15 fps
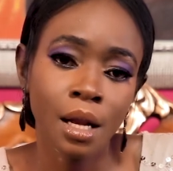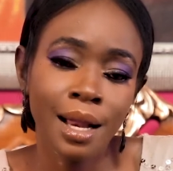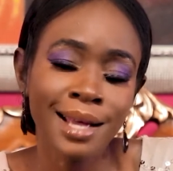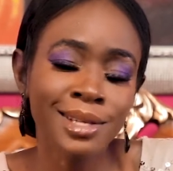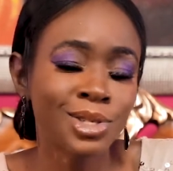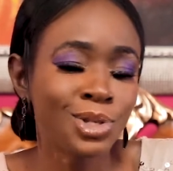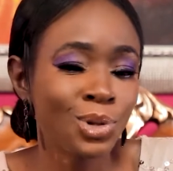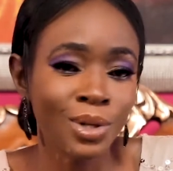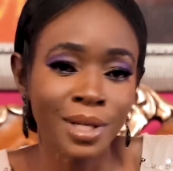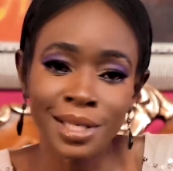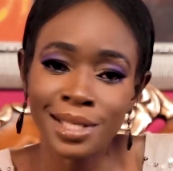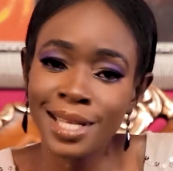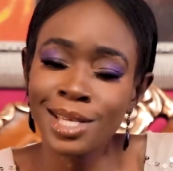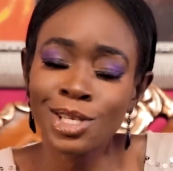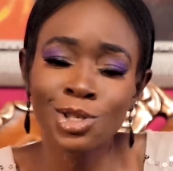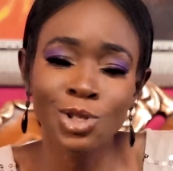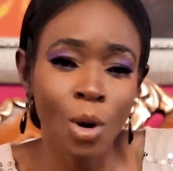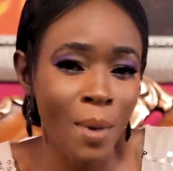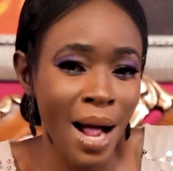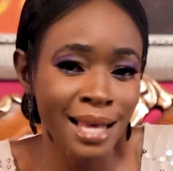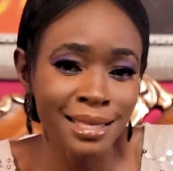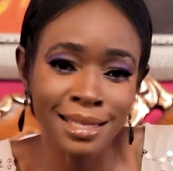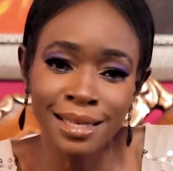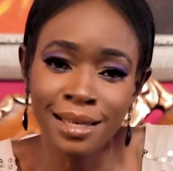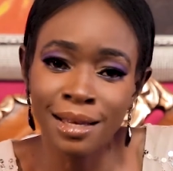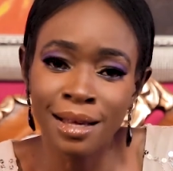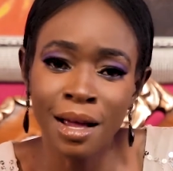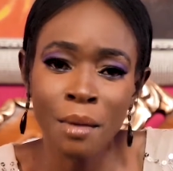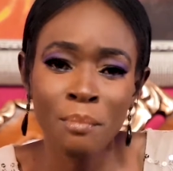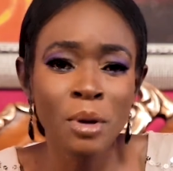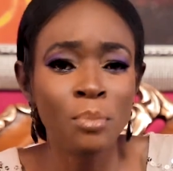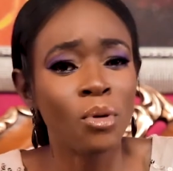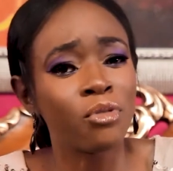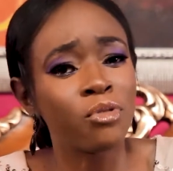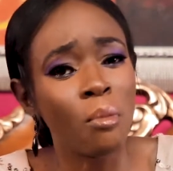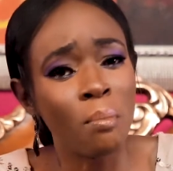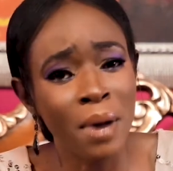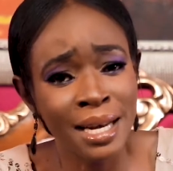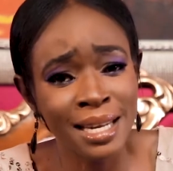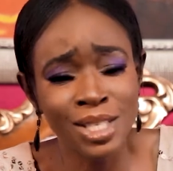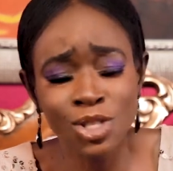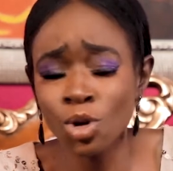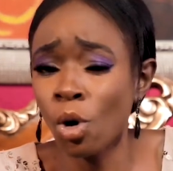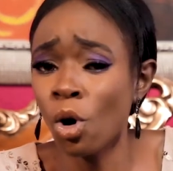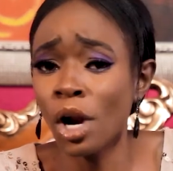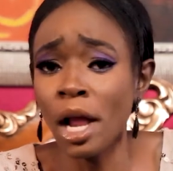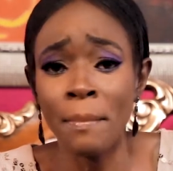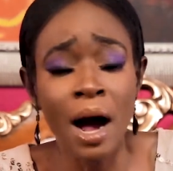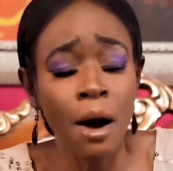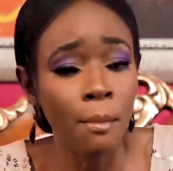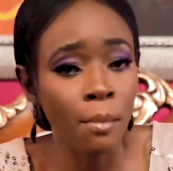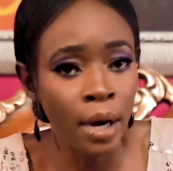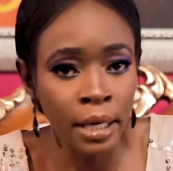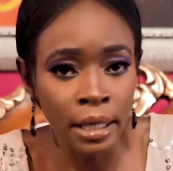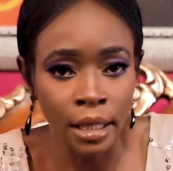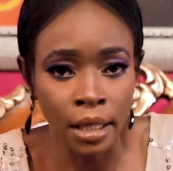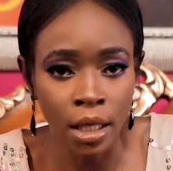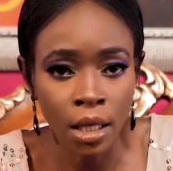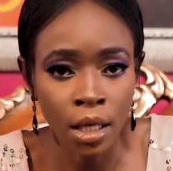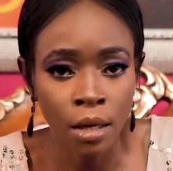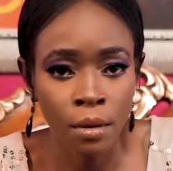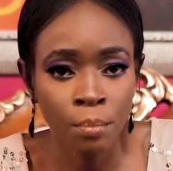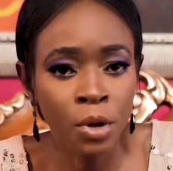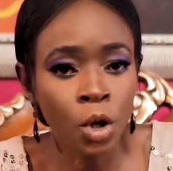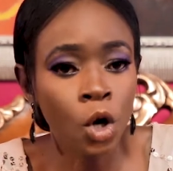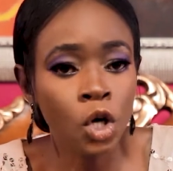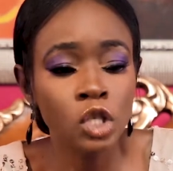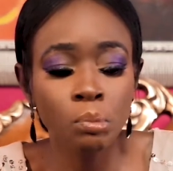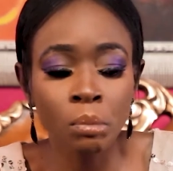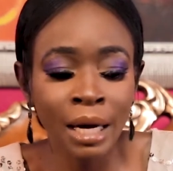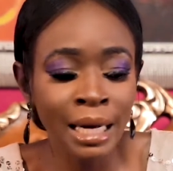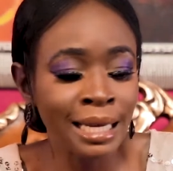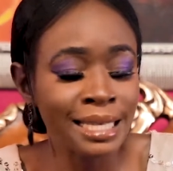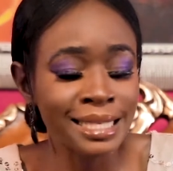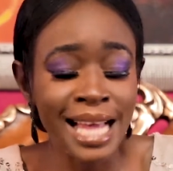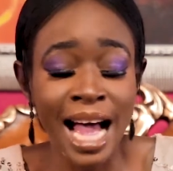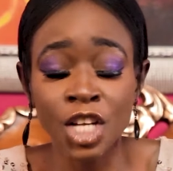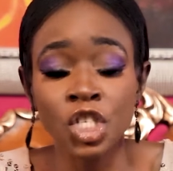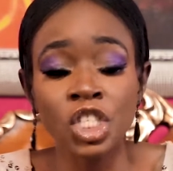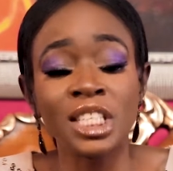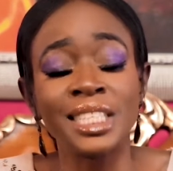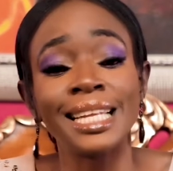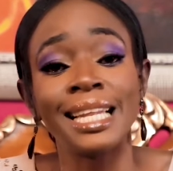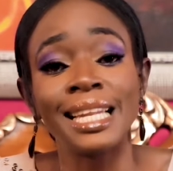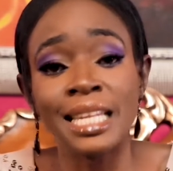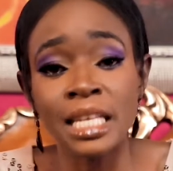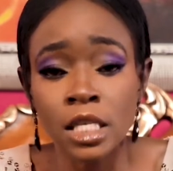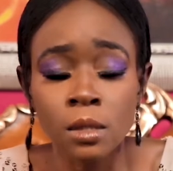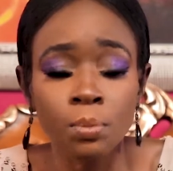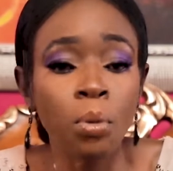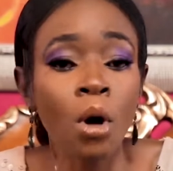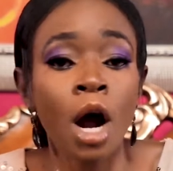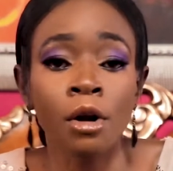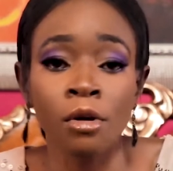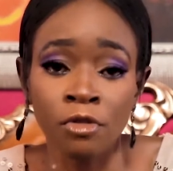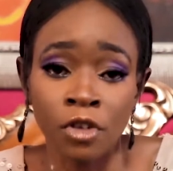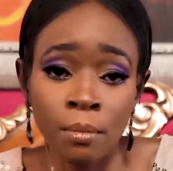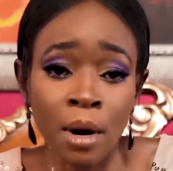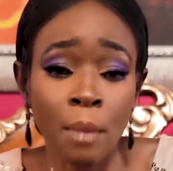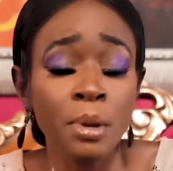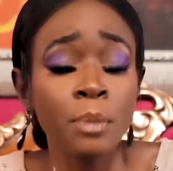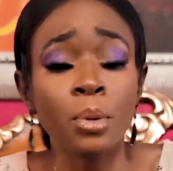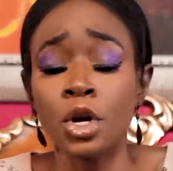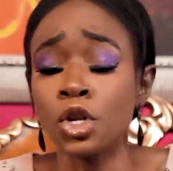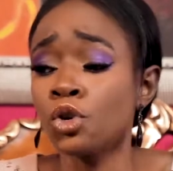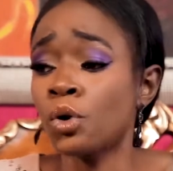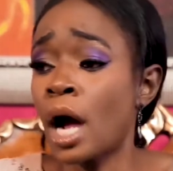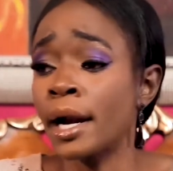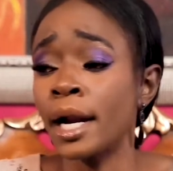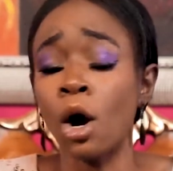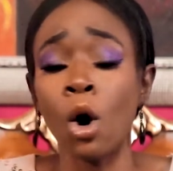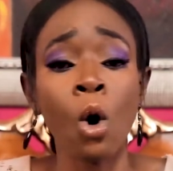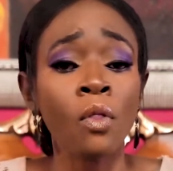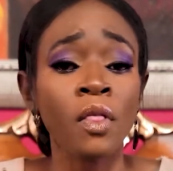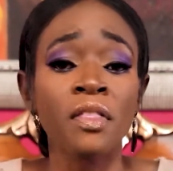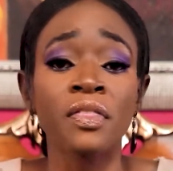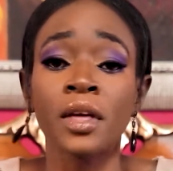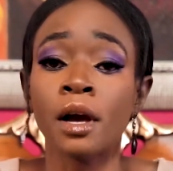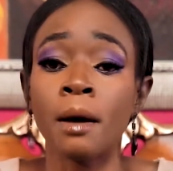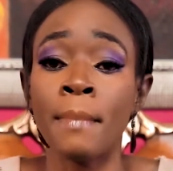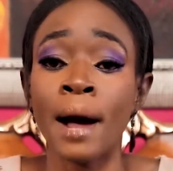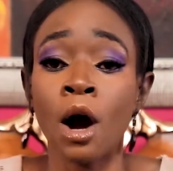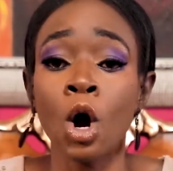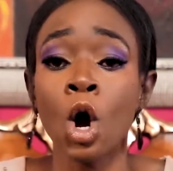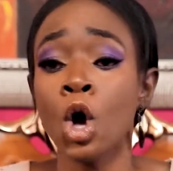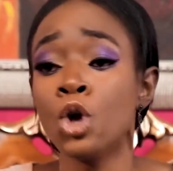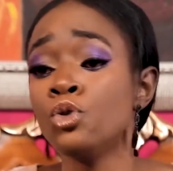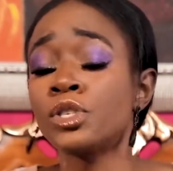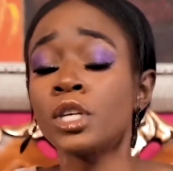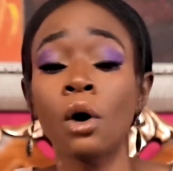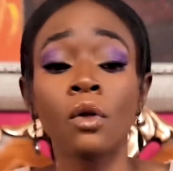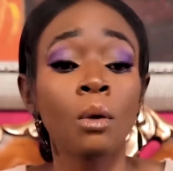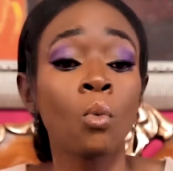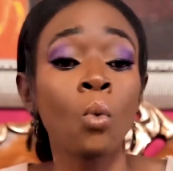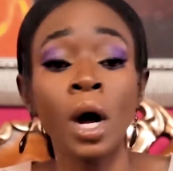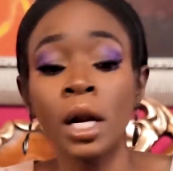let's do this. Let's stop asking people for money. It's not all about money, because money is actually the least part of it. But people in Uganda, all they think about, you tell them